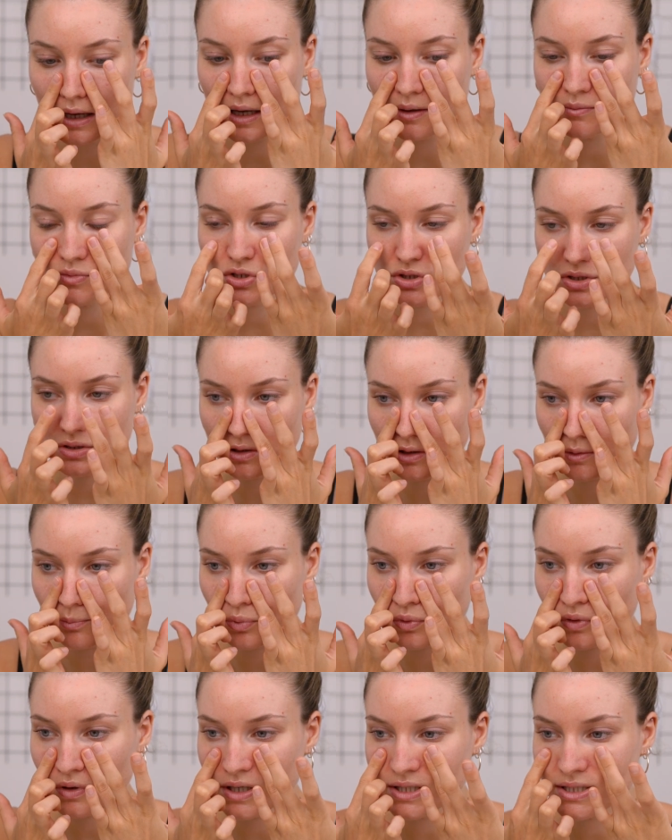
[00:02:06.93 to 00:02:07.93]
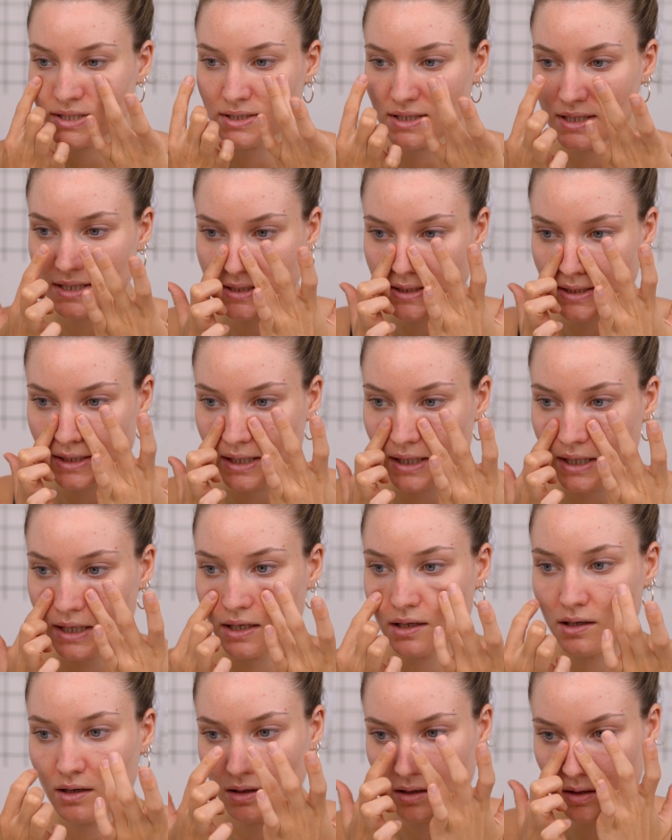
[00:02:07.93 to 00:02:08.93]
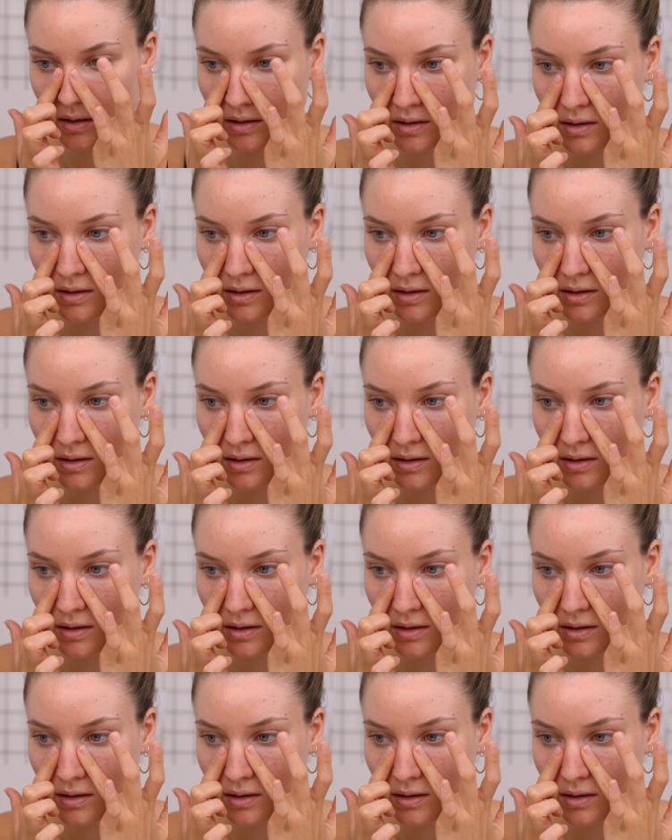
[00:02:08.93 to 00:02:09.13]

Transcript: I'm just gonna press this in